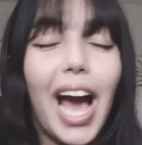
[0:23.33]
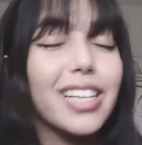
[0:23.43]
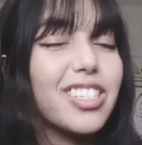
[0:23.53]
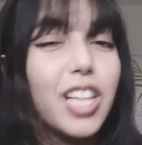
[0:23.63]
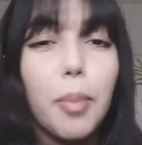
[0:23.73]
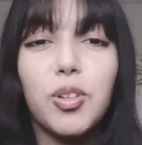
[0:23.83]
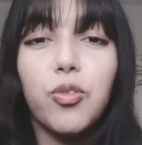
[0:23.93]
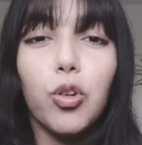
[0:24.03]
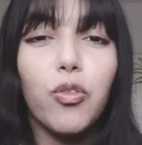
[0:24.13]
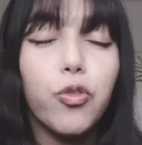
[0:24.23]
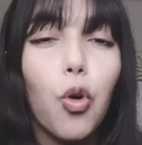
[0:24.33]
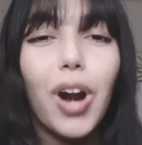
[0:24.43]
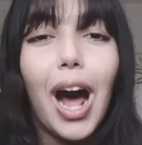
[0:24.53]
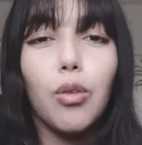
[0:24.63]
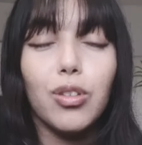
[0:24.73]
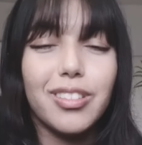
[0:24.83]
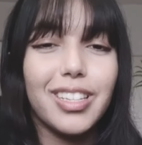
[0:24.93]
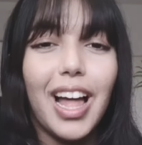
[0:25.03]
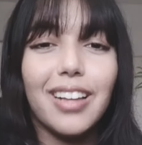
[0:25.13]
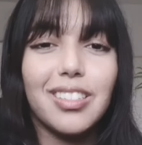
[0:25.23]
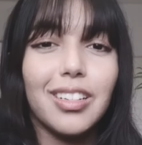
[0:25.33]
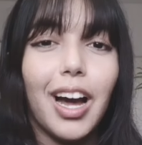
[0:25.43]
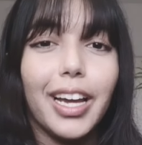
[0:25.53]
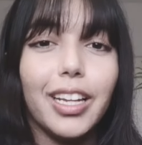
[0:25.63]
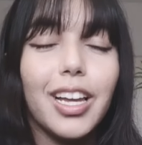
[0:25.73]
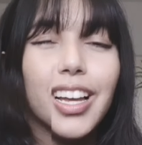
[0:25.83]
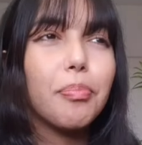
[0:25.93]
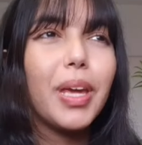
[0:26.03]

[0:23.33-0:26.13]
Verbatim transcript: I slept for four hours last night.